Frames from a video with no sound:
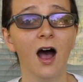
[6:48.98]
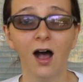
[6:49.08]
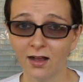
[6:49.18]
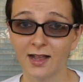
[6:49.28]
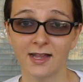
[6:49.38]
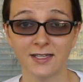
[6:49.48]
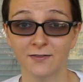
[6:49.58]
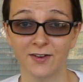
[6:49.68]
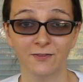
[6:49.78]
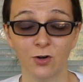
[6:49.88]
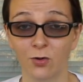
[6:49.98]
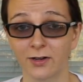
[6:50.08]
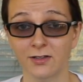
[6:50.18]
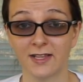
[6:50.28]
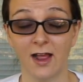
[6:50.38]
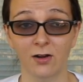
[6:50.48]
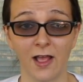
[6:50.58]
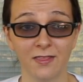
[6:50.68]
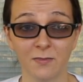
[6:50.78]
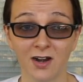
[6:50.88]
all kinds of different oils out
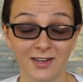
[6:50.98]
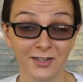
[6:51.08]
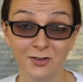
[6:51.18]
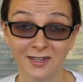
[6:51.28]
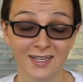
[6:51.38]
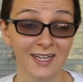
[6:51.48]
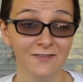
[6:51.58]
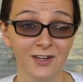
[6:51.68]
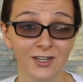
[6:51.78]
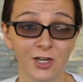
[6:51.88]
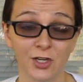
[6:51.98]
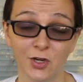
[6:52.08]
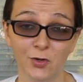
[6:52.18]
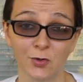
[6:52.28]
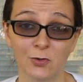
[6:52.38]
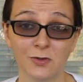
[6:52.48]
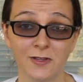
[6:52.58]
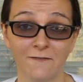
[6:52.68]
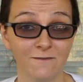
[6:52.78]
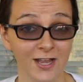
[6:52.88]
on the market. You can even use
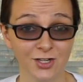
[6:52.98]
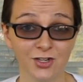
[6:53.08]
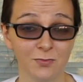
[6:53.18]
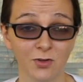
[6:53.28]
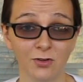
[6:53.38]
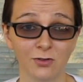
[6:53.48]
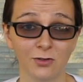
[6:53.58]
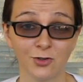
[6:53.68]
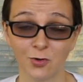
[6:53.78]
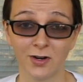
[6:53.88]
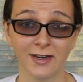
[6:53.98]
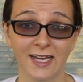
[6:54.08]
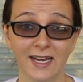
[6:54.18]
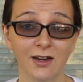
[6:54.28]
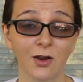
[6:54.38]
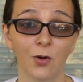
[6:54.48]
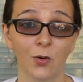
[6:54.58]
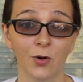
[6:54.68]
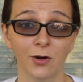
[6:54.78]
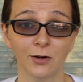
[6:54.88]
vegetable shortening
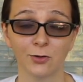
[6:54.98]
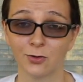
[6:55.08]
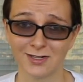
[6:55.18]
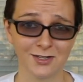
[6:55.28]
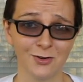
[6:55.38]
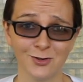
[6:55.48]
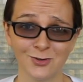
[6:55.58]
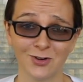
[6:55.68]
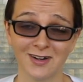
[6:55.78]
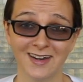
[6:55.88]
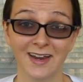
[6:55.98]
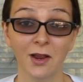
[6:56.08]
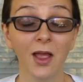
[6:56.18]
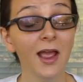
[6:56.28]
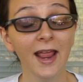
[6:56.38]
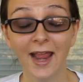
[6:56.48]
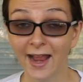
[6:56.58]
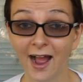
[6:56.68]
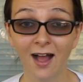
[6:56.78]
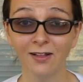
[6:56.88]
or Crisco shortening.
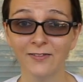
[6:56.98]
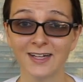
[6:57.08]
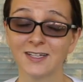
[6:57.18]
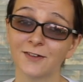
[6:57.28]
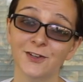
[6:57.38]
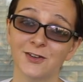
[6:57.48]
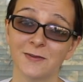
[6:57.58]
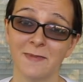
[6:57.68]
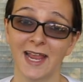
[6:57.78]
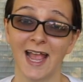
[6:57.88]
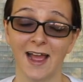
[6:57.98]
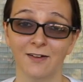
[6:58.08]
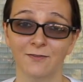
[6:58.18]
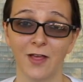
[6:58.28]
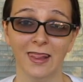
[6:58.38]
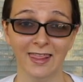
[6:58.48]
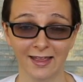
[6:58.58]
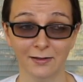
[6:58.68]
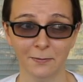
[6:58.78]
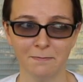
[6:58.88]
All of that stuff you can make out of
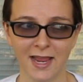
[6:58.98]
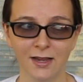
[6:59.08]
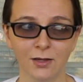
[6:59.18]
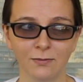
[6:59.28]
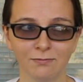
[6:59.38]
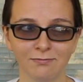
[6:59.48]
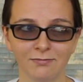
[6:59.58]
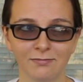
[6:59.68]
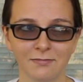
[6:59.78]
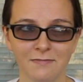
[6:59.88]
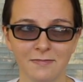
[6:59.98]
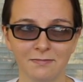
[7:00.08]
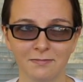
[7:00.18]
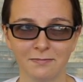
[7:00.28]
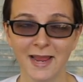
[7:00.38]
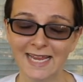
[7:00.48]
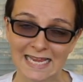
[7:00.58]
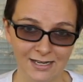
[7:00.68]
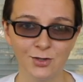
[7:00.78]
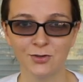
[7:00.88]
make
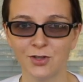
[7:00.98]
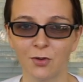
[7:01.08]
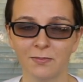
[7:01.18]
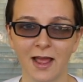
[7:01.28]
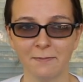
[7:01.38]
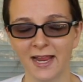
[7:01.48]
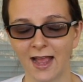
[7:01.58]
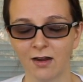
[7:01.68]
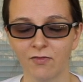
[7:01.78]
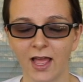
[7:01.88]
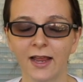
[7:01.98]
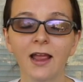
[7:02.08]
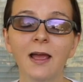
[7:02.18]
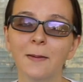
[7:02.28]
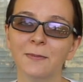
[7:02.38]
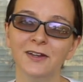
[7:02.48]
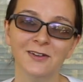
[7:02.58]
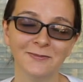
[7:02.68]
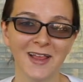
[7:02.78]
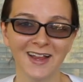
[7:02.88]
into soap, not make lye, but you
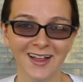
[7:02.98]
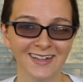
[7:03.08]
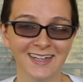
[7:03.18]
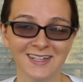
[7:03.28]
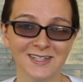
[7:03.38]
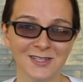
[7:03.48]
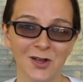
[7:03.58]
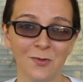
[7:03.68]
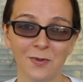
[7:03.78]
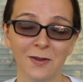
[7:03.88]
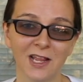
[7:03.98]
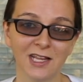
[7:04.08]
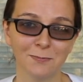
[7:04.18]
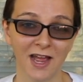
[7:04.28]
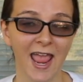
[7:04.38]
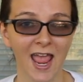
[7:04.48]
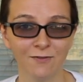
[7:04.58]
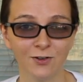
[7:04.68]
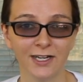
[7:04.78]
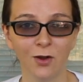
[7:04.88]
can make into soap. But
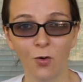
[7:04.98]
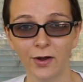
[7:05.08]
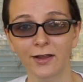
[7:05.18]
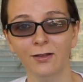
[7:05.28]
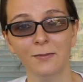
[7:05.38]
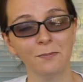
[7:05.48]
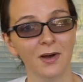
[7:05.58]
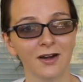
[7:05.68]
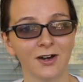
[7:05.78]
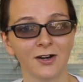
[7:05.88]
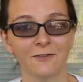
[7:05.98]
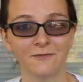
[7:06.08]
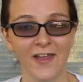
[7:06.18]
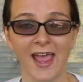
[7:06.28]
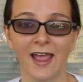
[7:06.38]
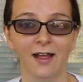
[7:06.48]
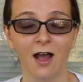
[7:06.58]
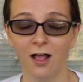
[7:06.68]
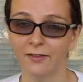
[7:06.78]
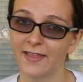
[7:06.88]
every oil, butter, fat,
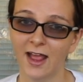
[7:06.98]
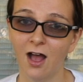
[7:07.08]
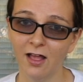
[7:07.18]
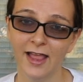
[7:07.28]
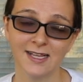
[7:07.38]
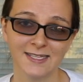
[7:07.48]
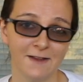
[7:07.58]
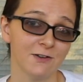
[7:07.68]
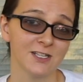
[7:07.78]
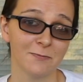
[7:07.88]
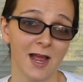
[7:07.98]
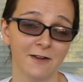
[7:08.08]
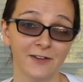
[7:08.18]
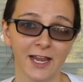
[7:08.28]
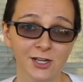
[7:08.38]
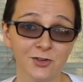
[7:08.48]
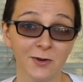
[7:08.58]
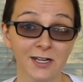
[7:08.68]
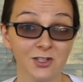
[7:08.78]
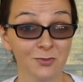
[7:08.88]
all of that all has different saponification
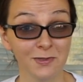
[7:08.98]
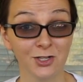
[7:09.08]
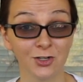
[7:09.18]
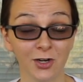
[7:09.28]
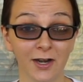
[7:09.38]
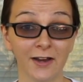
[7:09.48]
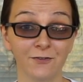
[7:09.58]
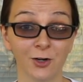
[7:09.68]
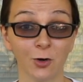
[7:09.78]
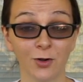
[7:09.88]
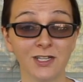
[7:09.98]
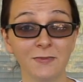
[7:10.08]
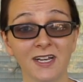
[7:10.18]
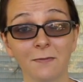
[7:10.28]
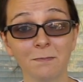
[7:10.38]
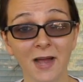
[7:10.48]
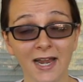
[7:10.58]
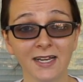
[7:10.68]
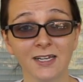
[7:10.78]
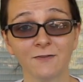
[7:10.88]
rates. So be sure, if you're going to be
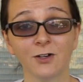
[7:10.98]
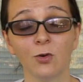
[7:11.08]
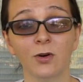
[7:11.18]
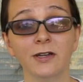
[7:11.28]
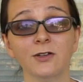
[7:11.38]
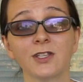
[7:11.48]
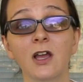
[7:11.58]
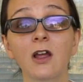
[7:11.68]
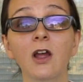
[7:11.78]
combining different oils